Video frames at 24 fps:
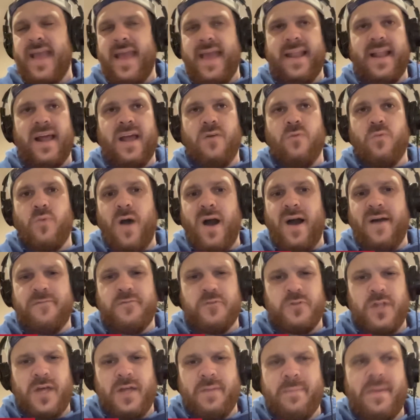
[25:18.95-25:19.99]
and I
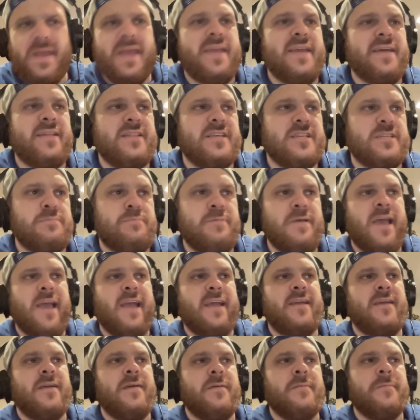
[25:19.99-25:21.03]
waffled on making this
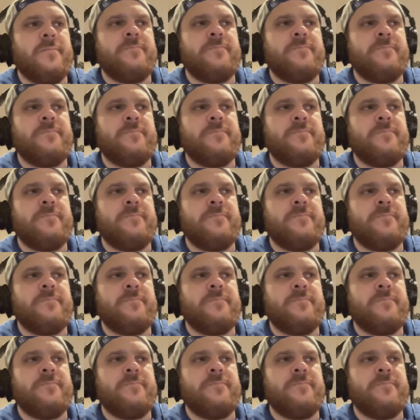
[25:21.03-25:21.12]
pick,